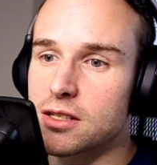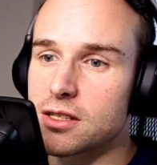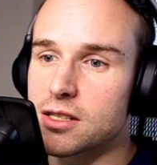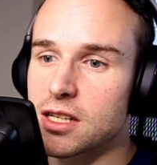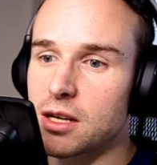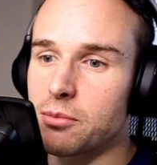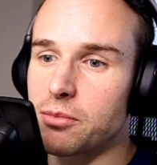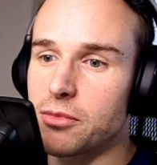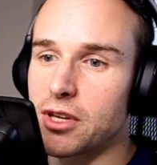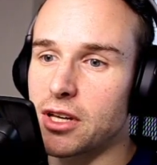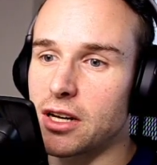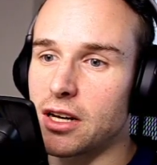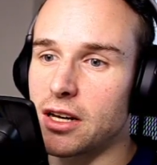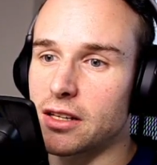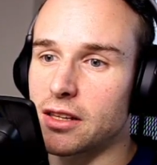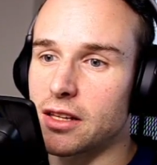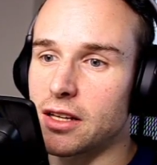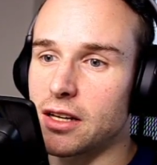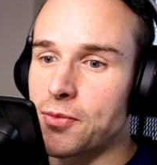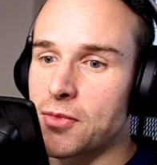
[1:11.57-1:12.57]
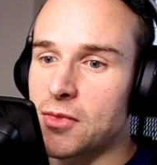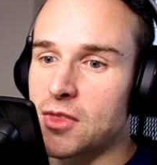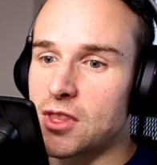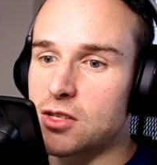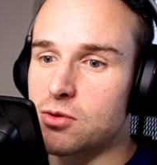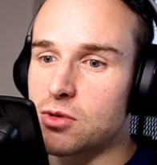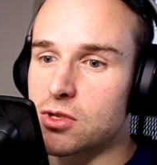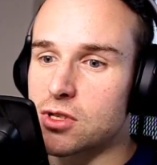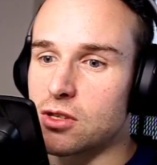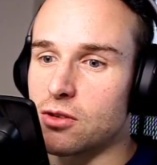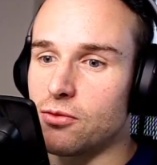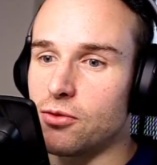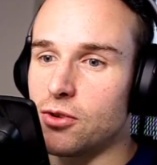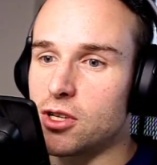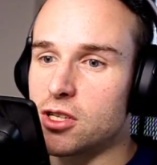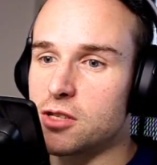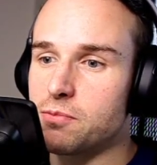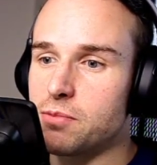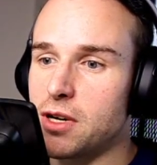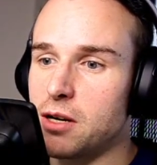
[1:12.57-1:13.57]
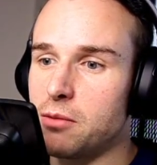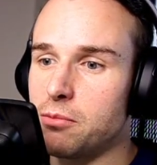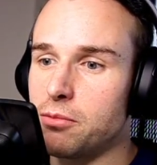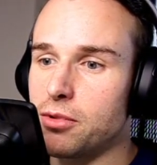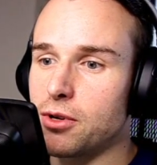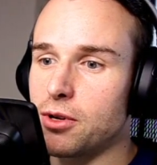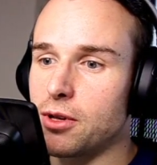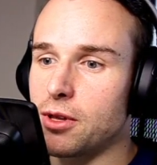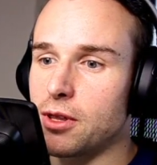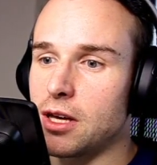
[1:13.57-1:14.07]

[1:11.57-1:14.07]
something like that. This was in the first pump.